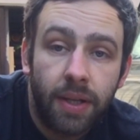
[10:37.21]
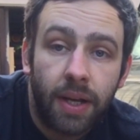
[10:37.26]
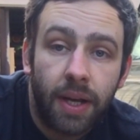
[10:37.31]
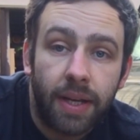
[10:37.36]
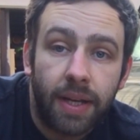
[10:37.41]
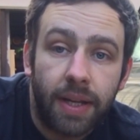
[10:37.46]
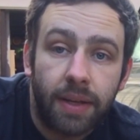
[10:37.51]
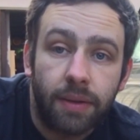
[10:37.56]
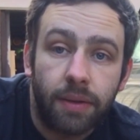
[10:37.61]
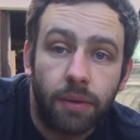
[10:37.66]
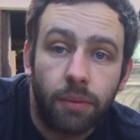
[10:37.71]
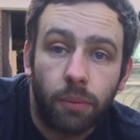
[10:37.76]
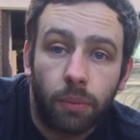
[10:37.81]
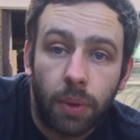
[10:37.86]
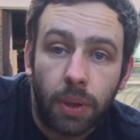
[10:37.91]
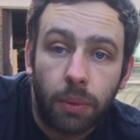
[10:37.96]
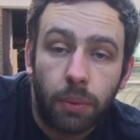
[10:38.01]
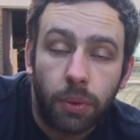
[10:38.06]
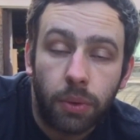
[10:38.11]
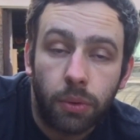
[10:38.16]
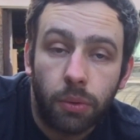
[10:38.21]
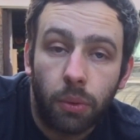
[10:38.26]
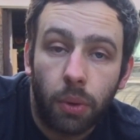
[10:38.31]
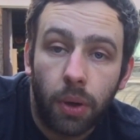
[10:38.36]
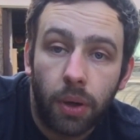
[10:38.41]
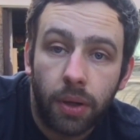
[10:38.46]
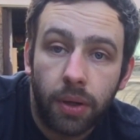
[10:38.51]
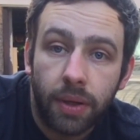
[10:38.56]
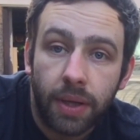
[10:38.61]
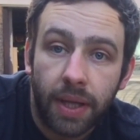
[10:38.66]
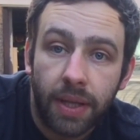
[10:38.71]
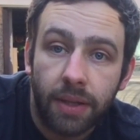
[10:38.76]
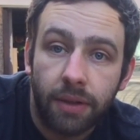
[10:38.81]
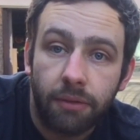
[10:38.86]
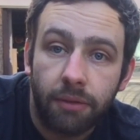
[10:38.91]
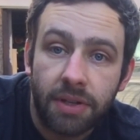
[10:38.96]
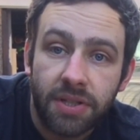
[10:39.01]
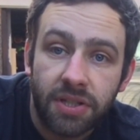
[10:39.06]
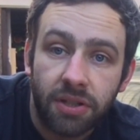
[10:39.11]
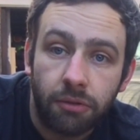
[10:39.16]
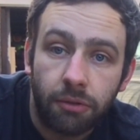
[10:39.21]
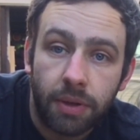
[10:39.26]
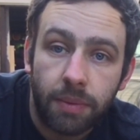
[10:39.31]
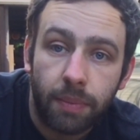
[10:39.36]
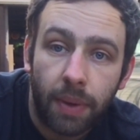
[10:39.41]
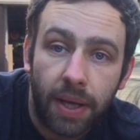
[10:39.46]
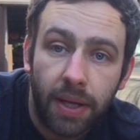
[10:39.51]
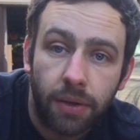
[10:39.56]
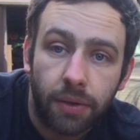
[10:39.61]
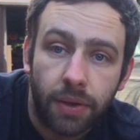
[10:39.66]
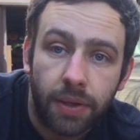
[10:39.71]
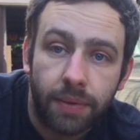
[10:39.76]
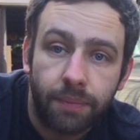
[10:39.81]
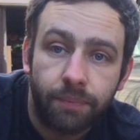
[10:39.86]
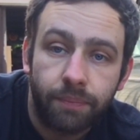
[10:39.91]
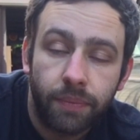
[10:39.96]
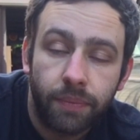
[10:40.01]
and then we will get the racing green paint on it.